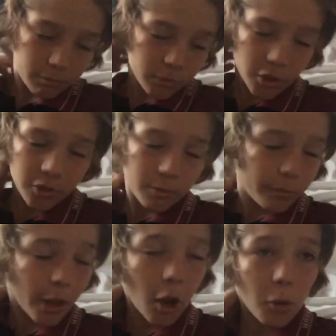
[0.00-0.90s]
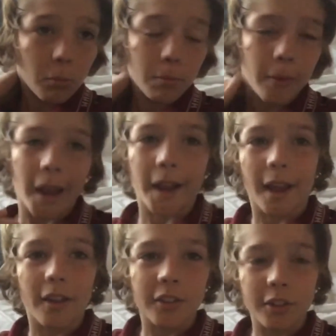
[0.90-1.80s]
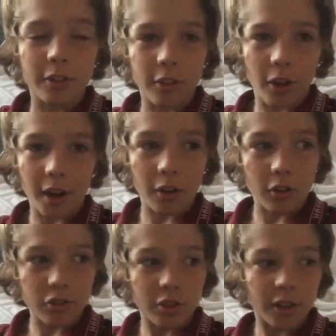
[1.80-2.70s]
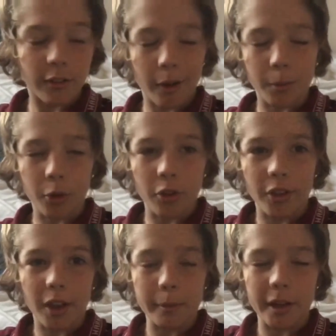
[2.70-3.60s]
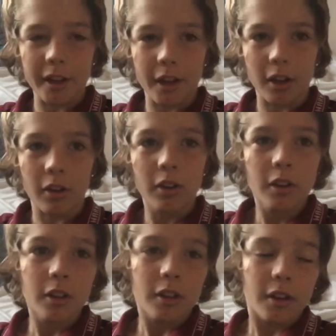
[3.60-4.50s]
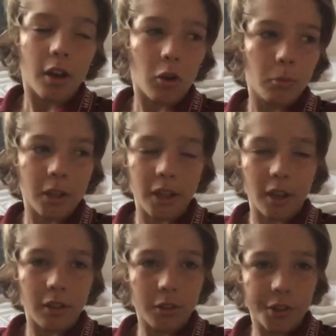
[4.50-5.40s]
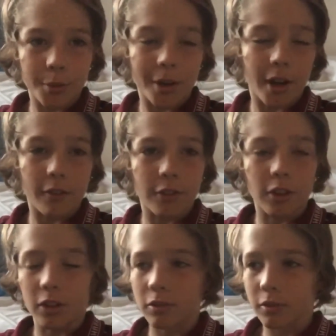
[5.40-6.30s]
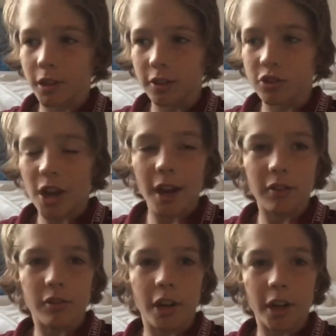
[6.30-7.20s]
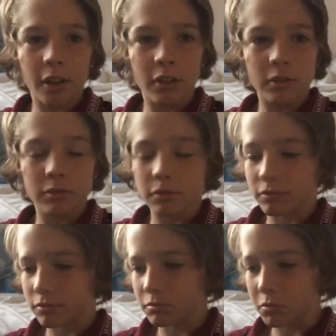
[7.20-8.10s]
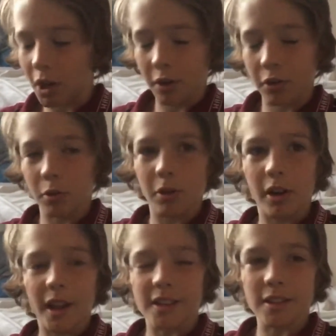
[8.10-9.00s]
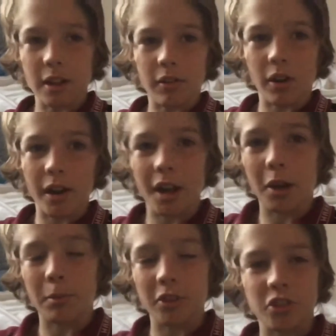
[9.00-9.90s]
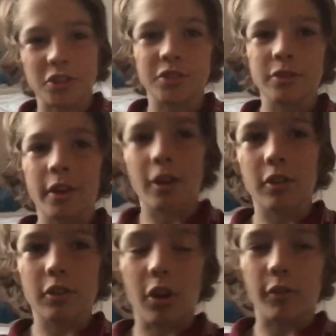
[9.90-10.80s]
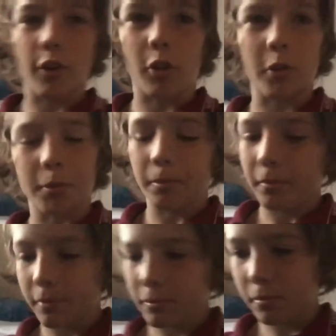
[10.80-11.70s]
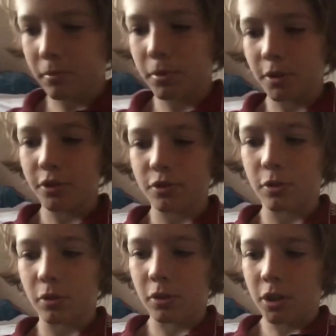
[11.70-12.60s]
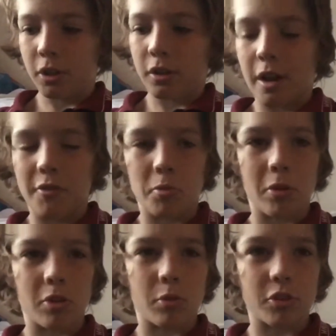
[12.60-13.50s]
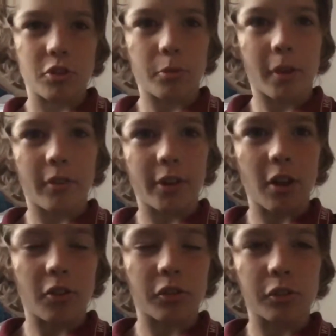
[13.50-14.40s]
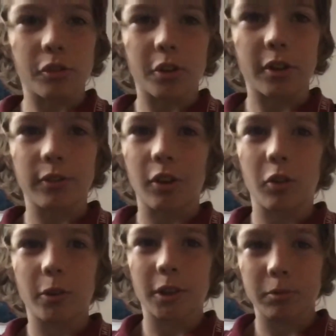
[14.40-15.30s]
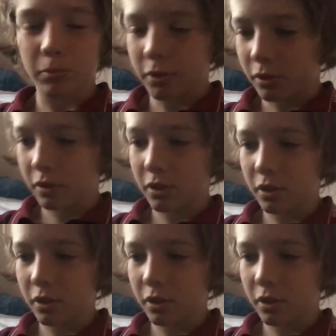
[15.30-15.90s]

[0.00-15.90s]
Just help me get to 900 if I'm not there by now. Help me get to wherever. Jaden Frank. I don't know what he's at right now, but just go follow him. Pretty sure everybody that watches my videos is already following him, but